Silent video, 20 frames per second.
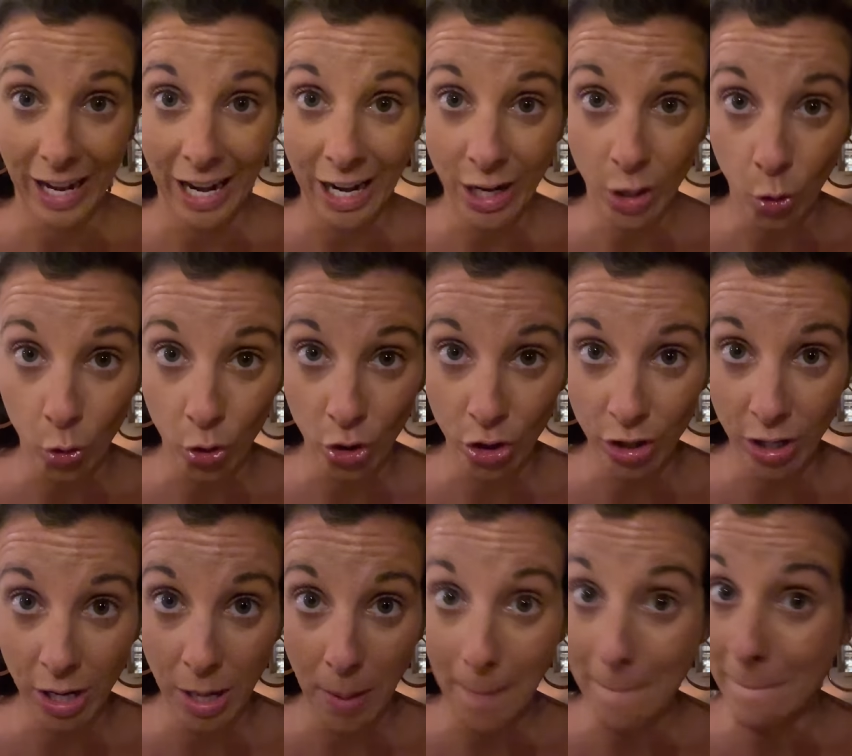I ordered
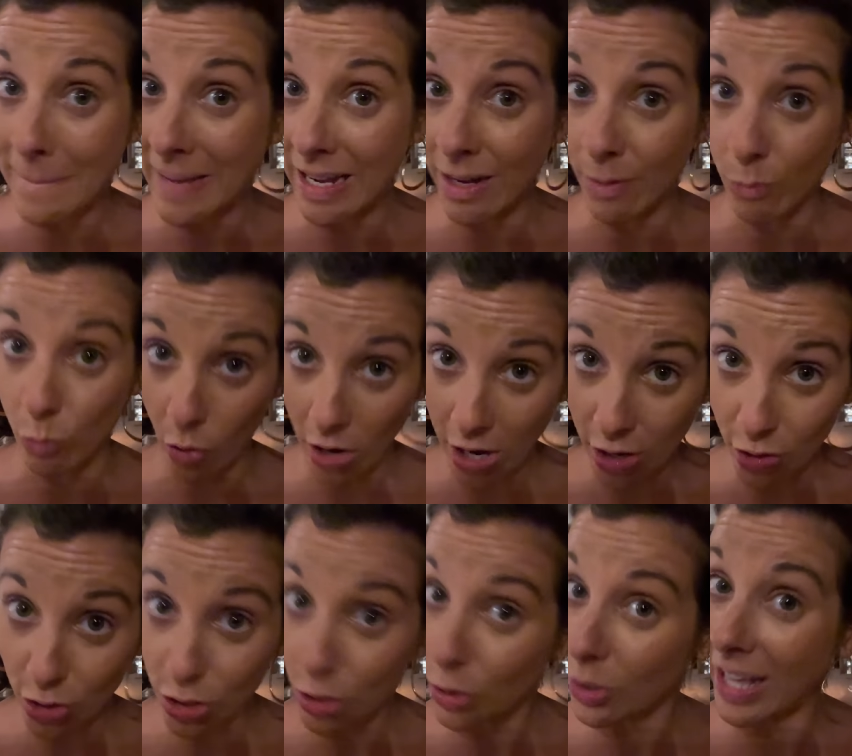it medium
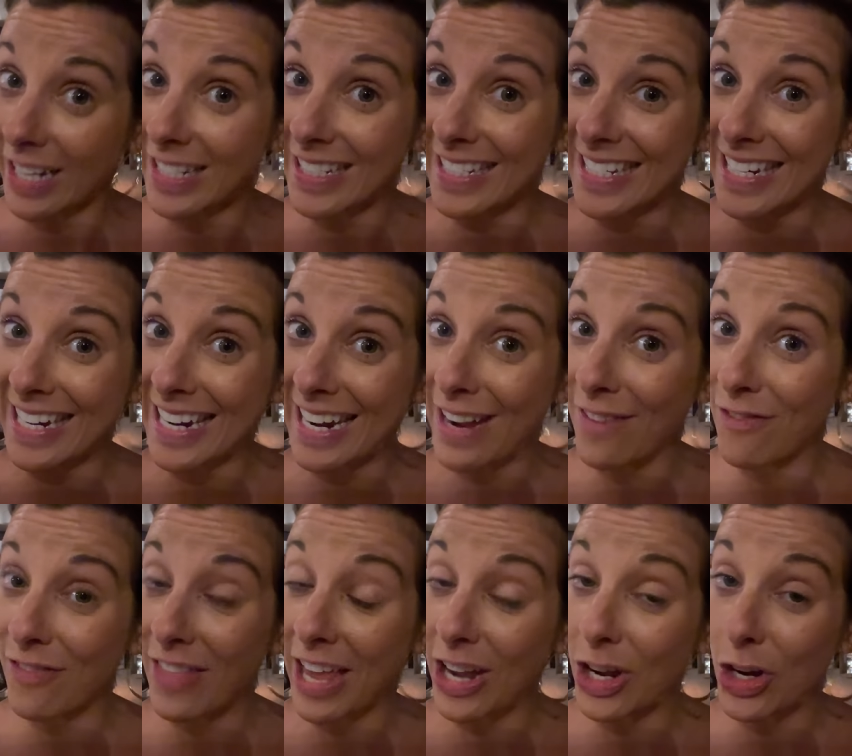rare, so let's see
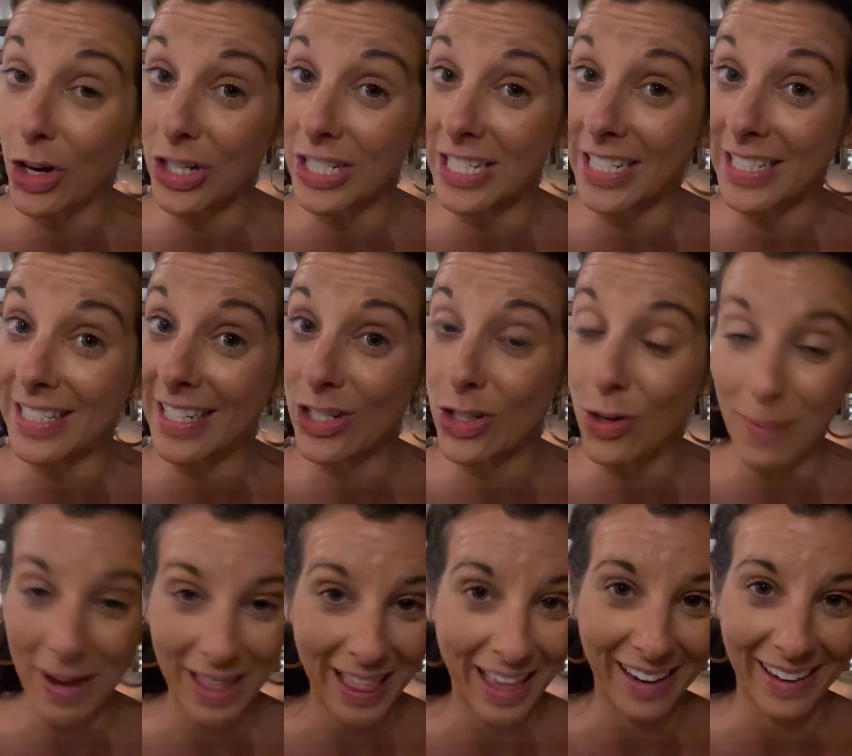if they cooked it to
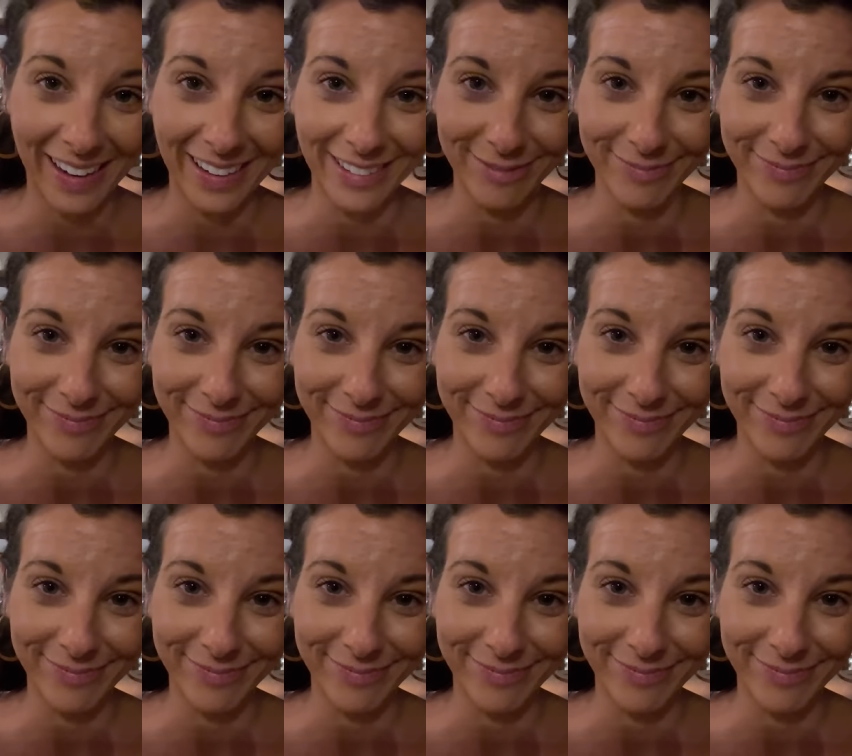my liking.